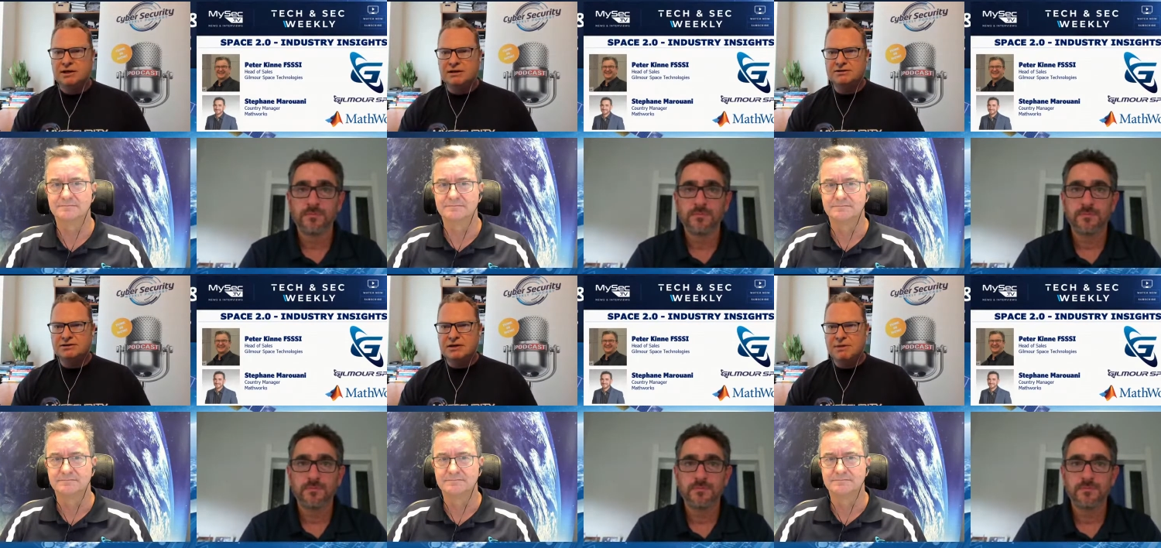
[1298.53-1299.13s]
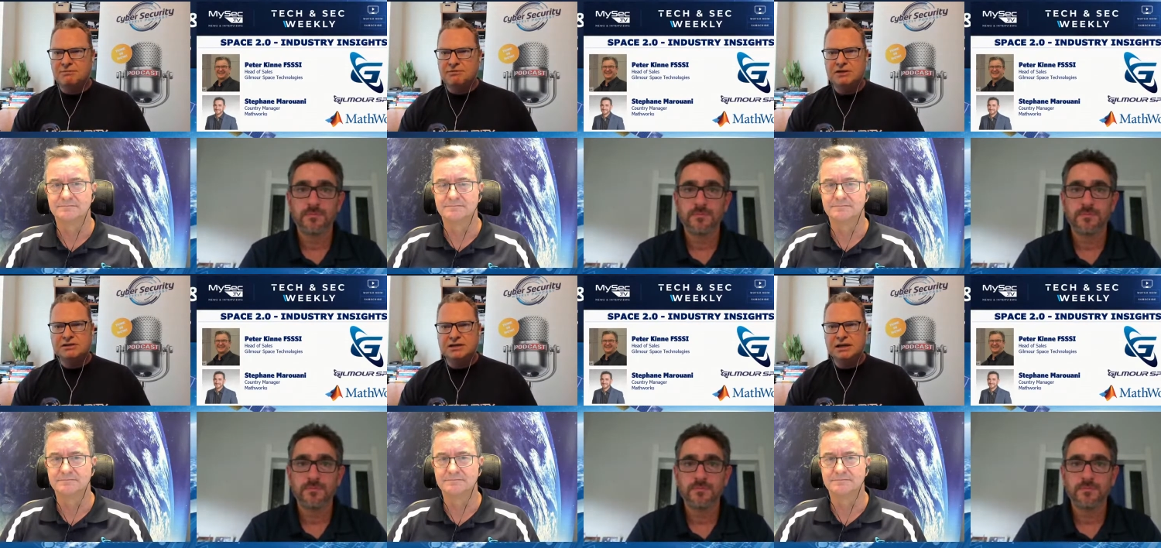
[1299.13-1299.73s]
Speaker 1: that just come up
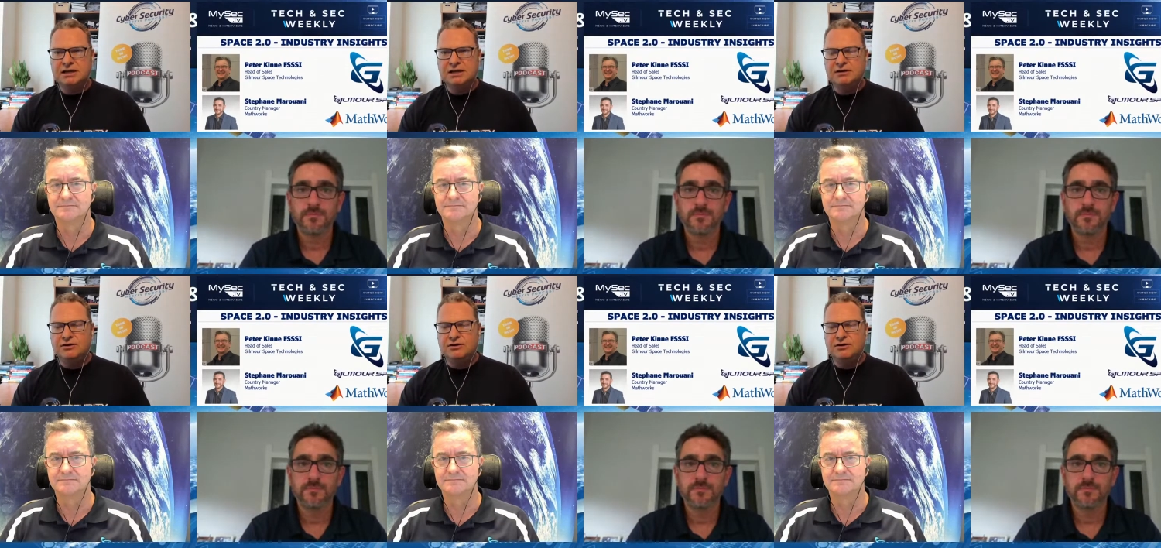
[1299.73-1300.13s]
recently,